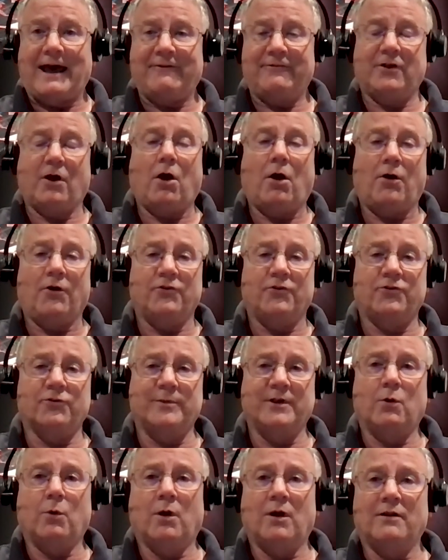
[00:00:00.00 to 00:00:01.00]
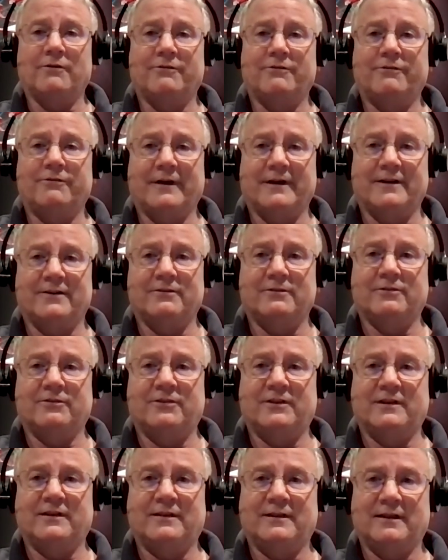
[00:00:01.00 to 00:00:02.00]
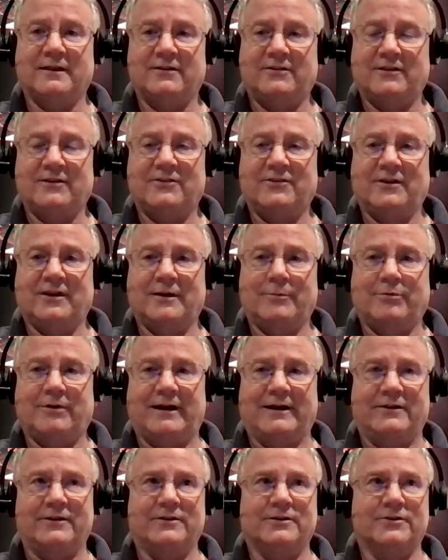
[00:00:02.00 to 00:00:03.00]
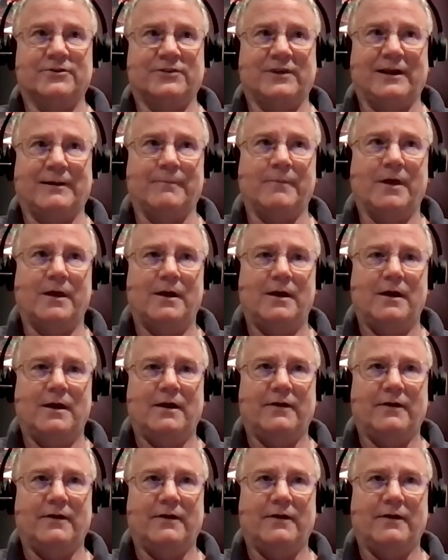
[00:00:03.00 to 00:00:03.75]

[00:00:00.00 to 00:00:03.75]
have to also be qualified to sit the C C I E practical exam.